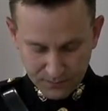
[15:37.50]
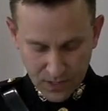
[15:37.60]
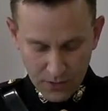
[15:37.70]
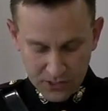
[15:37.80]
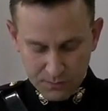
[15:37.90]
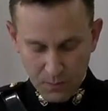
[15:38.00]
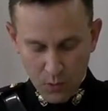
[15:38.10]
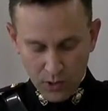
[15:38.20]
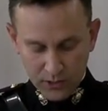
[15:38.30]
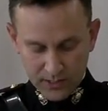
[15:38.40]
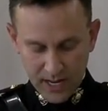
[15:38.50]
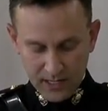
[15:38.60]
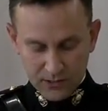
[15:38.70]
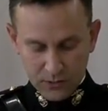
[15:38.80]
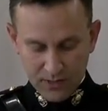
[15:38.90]
On this Memorial Day
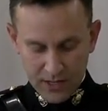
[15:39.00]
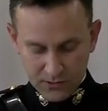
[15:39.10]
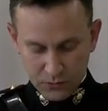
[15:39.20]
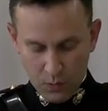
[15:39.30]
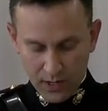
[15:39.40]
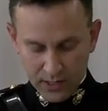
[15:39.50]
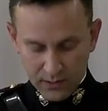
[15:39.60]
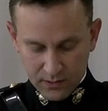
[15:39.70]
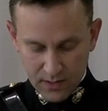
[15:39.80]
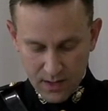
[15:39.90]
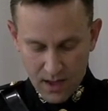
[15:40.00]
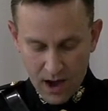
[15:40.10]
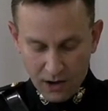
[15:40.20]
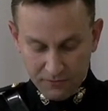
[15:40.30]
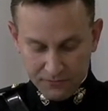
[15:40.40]
in 2020,
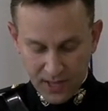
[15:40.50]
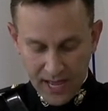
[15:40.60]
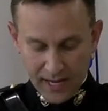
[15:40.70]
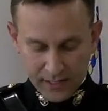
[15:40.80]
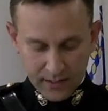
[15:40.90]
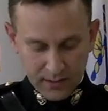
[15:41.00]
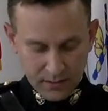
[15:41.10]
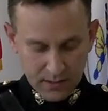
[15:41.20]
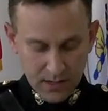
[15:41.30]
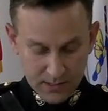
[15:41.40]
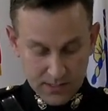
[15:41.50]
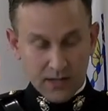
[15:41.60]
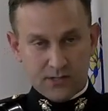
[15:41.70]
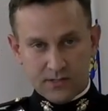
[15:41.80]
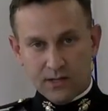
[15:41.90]
our flag
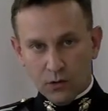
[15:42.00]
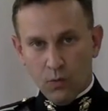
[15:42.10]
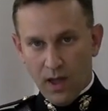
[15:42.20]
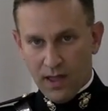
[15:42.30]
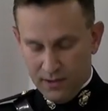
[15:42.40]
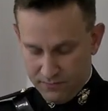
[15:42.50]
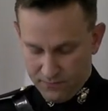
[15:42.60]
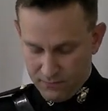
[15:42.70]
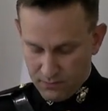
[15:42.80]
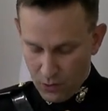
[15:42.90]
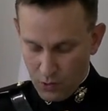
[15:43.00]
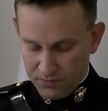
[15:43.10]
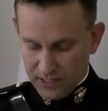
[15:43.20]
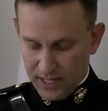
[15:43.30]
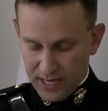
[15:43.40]
does still wave over
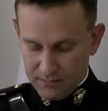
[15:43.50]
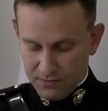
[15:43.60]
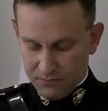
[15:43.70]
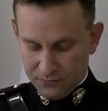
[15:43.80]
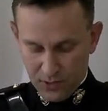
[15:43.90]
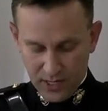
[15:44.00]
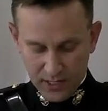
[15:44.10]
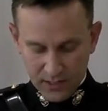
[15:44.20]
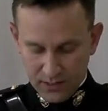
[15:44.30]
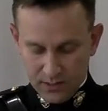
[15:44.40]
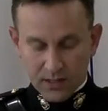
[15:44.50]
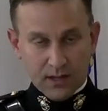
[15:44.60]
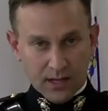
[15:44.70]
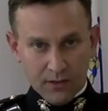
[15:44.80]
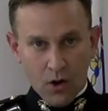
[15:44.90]
the land of the free
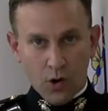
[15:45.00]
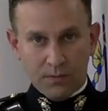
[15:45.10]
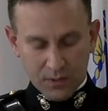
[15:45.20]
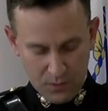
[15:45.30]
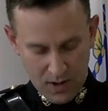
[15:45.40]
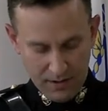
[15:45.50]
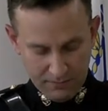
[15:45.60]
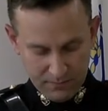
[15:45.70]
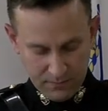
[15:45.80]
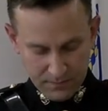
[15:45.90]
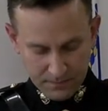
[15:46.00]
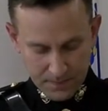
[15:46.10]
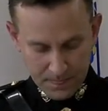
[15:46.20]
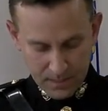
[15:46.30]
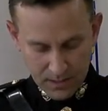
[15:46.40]
and the home of the brave.
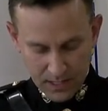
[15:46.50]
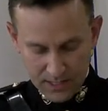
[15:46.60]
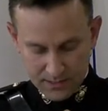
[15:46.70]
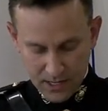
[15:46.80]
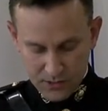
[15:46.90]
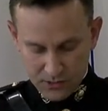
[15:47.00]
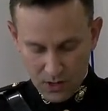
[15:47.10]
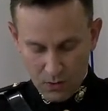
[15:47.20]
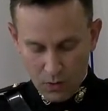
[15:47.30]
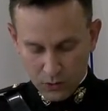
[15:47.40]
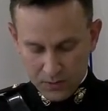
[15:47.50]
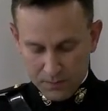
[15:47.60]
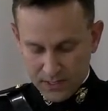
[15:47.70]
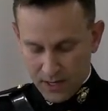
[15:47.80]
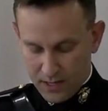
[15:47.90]
And it does so only
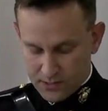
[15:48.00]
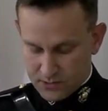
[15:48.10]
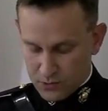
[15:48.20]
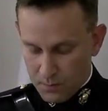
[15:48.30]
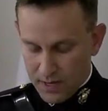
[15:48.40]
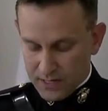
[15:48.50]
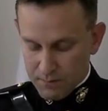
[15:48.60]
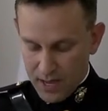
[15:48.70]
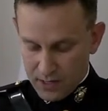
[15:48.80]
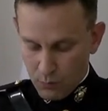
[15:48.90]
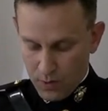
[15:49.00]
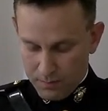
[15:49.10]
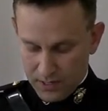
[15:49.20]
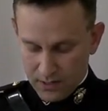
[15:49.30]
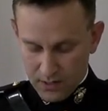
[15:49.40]
because so many men and
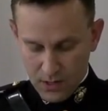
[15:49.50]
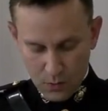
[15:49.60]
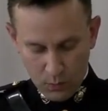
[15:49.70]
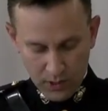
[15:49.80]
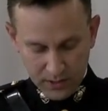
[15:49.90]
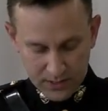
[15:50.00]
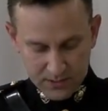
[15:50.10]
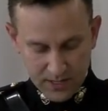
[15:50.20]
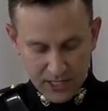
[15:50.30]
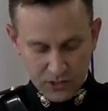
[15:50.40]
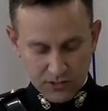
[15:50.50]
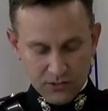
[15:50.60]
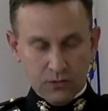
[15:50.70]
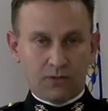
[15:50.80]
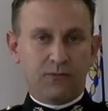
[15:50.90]
women wearing this nation's
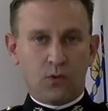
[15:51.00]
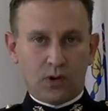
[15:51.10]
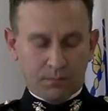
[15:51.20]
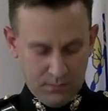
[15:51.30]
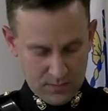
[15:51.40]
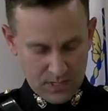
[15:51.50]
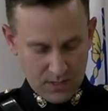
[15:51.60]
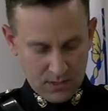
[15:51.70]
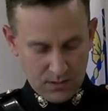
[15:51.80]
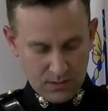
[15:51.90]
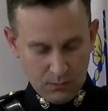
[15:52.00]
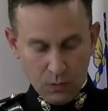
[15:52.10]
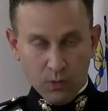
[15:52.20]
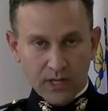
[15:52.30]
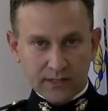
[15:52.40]
uniform were
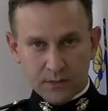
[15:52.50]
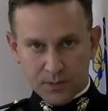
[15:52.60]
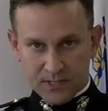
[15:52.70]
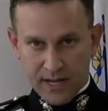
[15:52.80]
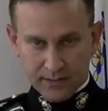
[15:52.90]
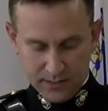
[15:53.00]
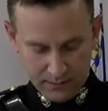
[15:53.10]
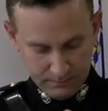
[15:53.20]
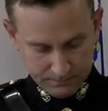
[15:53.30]
willing to protect it.